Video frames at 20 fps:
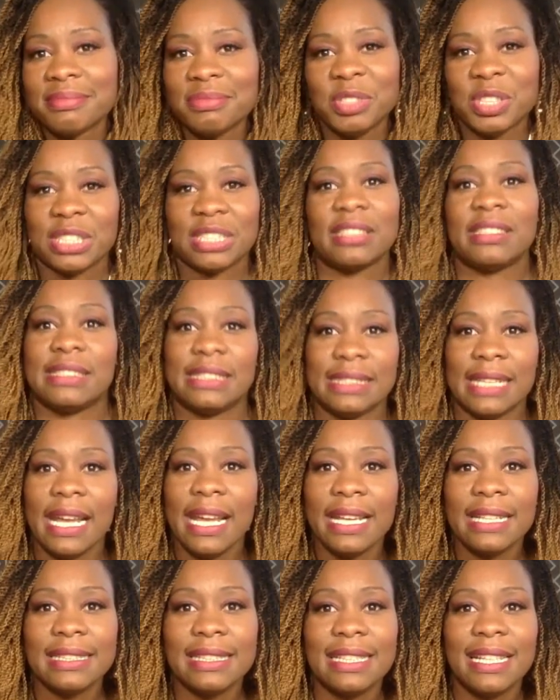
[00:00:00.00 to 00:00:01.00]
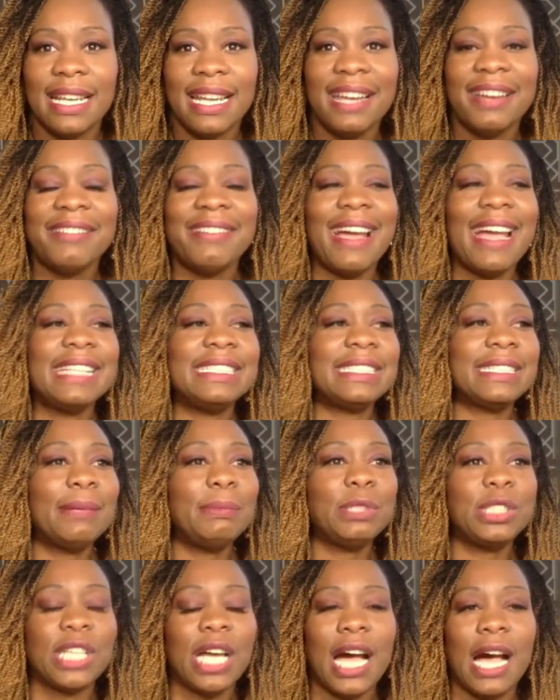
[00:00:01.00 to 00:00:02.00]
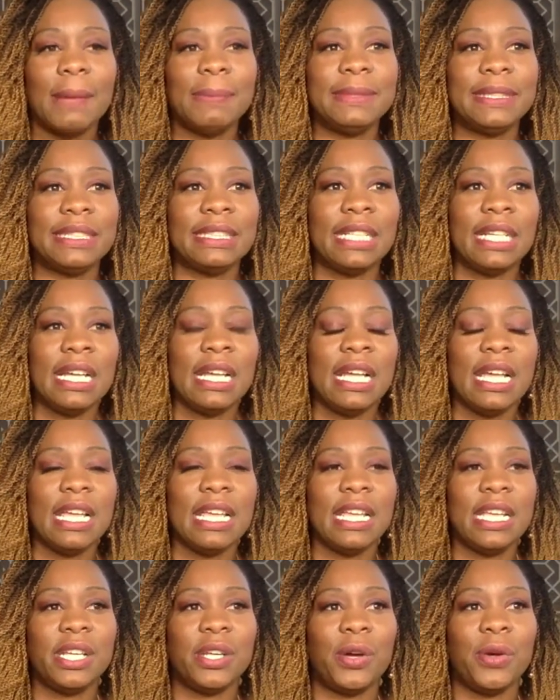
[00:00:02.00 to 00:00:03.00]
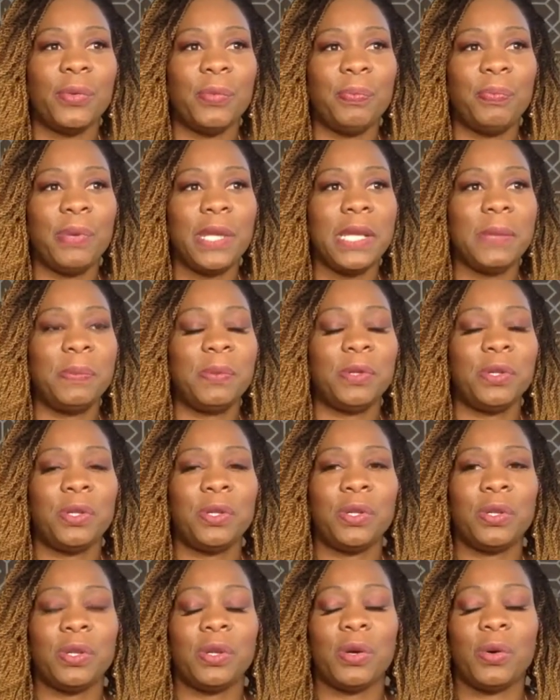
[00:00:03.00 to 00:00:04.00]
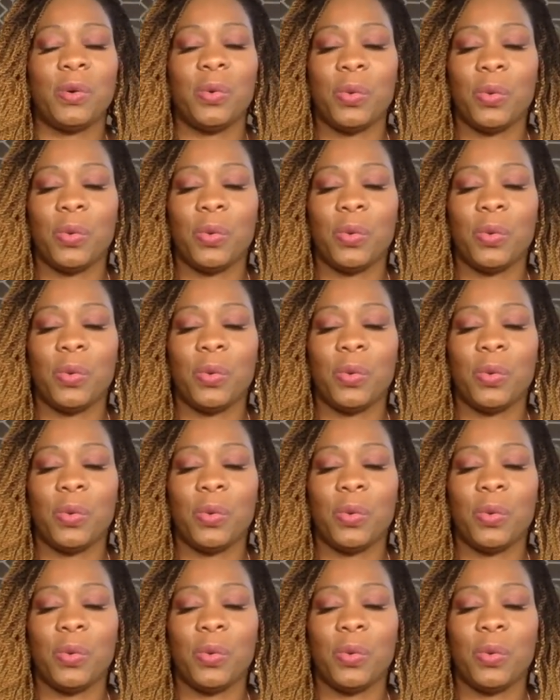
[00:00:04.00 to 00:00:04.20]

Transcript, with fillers: I'm just going to say it, right? Some jobs, you know, people